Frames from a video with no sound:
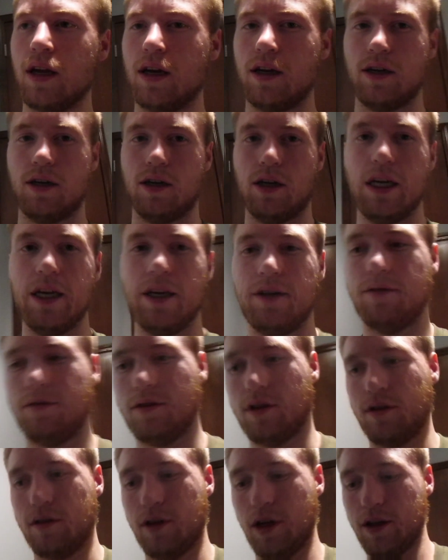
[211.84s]
Uh, I had
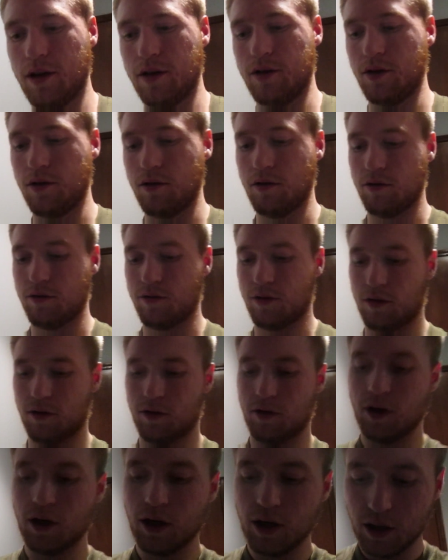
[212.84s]
fun. And then two of
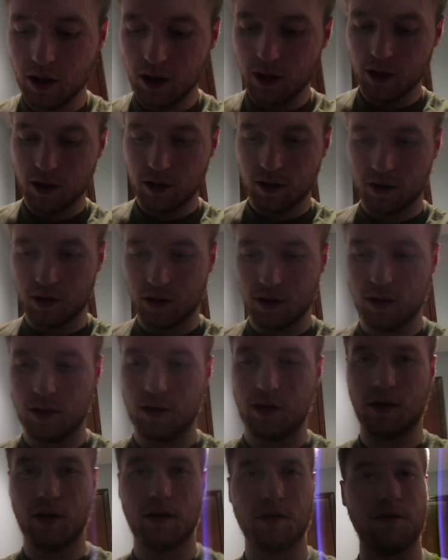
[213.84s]
our uh,
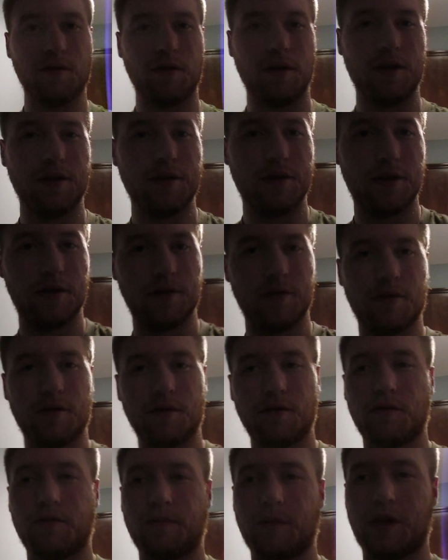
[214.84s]
other friends,
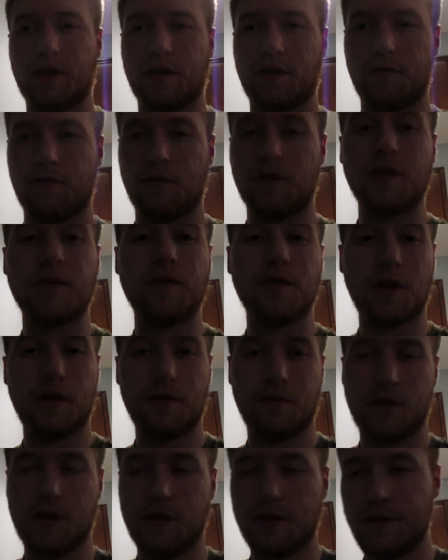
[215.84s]
two of my really funny
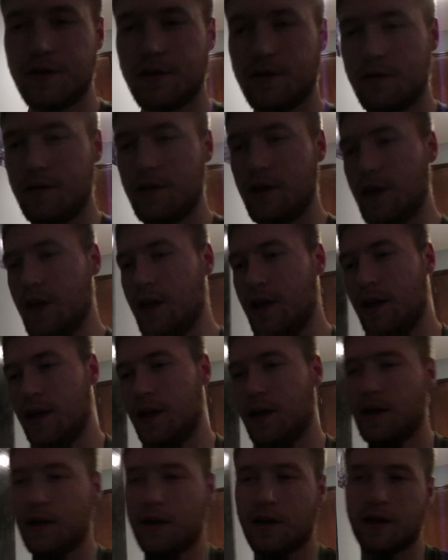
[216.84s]
friends,
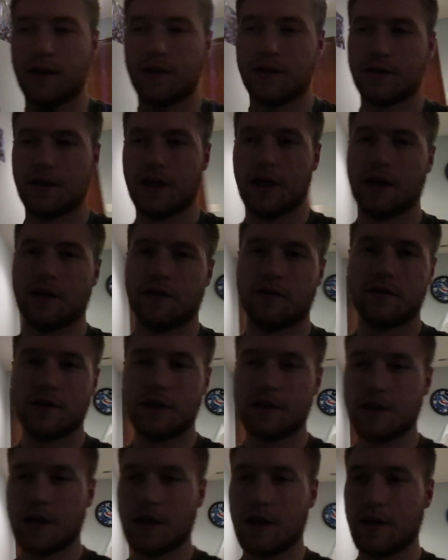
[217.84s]
uh, sat.
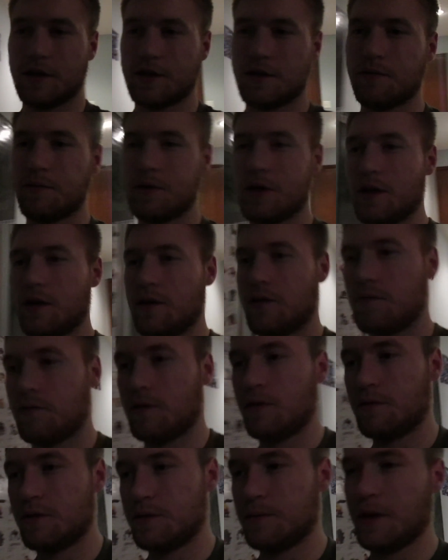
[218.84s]
They sat next to me.
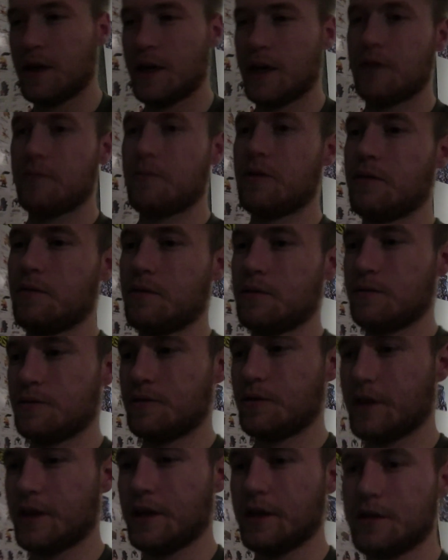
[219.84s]
One was behind me. One was
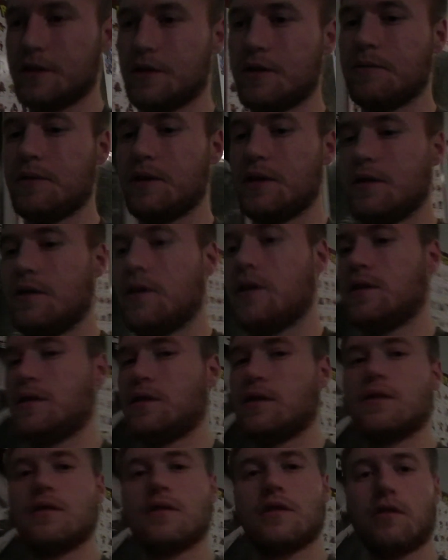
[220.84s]
right next to me.
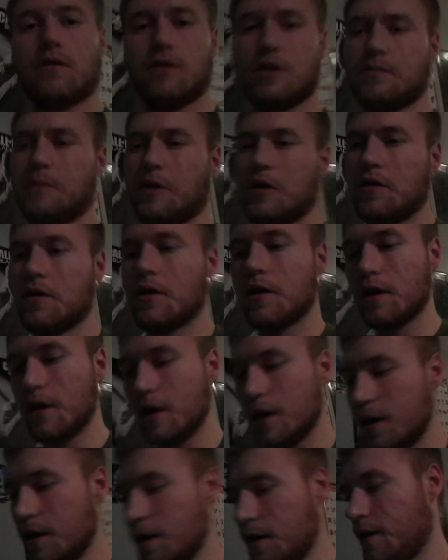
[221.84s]
Uh, Cole and Mark.
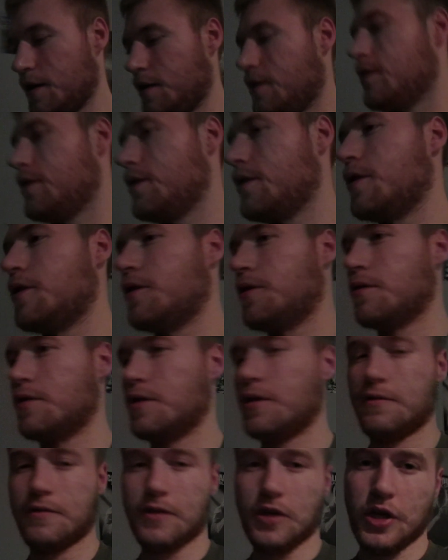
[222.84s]
They're
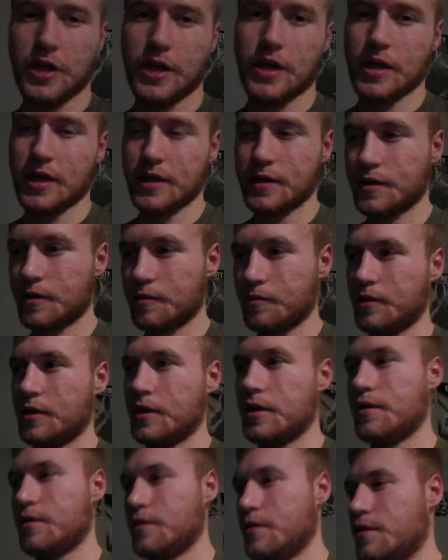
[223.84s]
they're funny guys. I
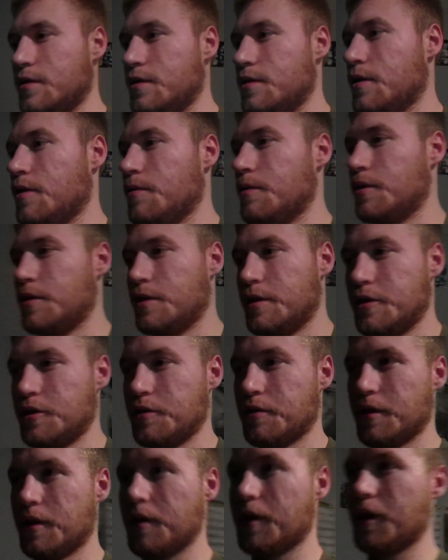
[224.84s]
really I really enjoy their